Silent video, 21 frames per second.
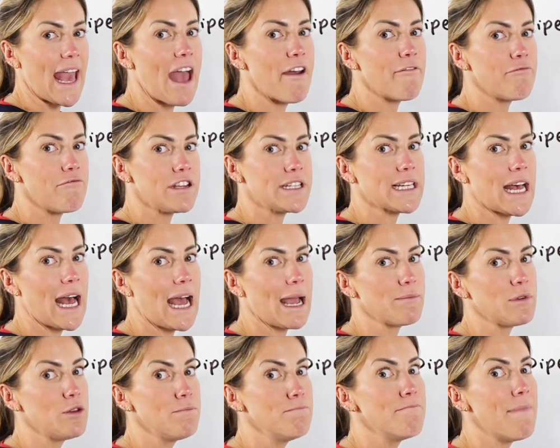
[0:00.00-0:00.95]
every
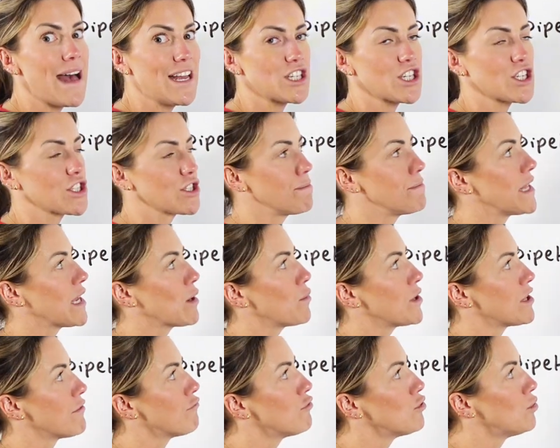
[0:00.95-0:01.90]
time you measure something
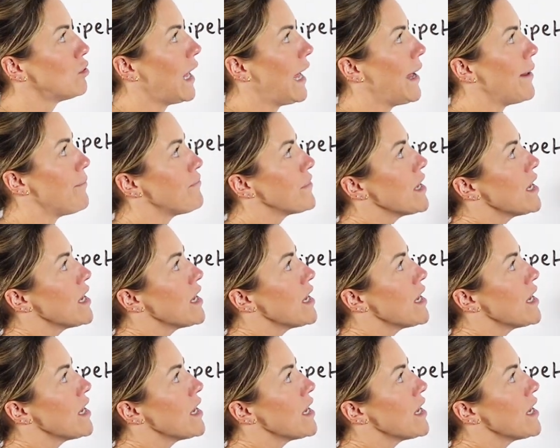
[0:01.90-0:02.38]
with a ruler,